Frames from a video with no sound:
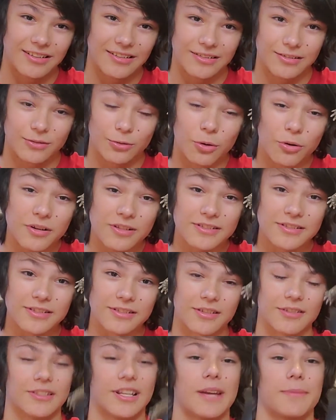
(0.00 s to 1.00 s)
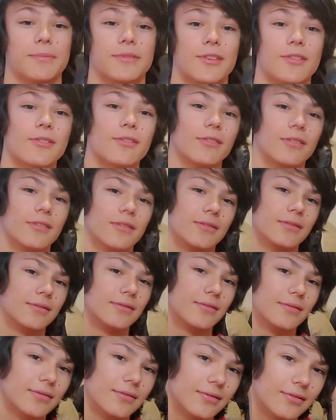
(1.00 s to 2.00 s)
tortoises are a type of turtle.
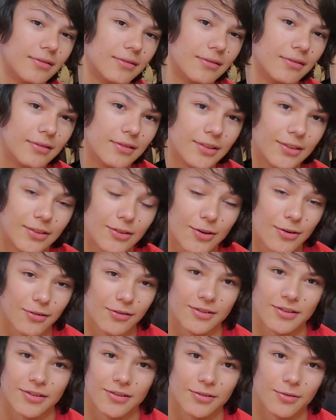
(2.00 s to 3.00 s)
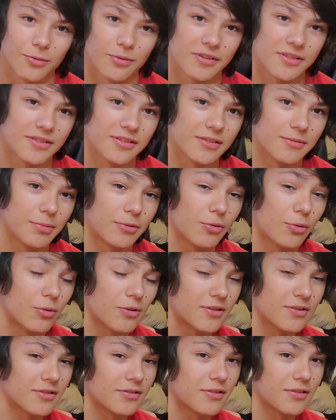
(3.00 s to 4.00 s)
Turtles aren't tortoises, but
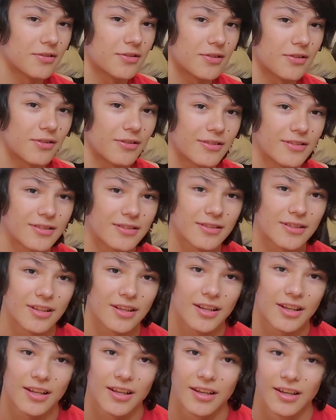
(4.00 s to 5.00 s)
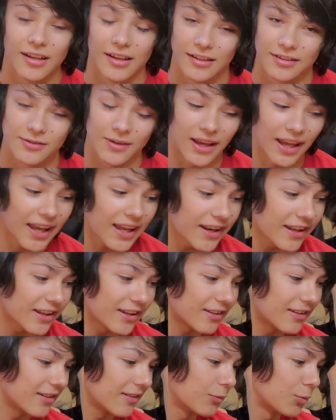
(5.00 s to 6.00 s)
tortoises are turtles. So I hate
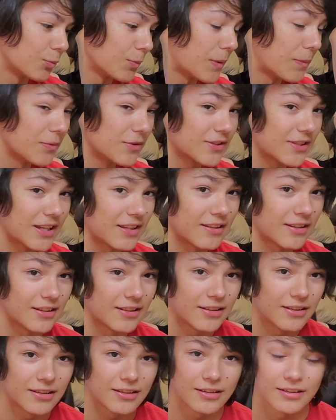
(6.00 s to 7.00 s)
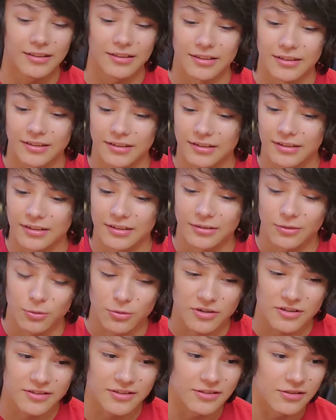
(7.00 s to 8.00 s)
it when people say that
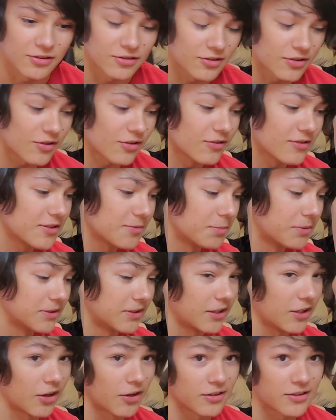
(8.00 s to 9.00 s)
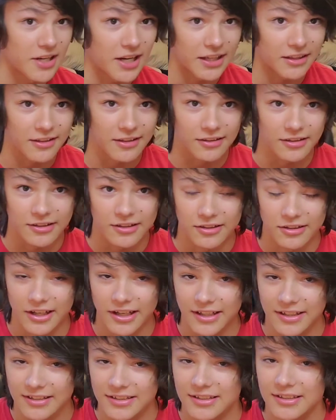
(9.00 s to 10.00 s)
tortoises are turtles, but they are technically
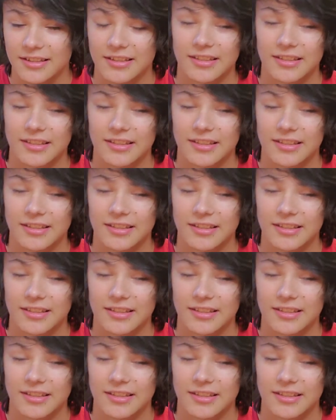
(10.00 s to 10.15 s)
correct.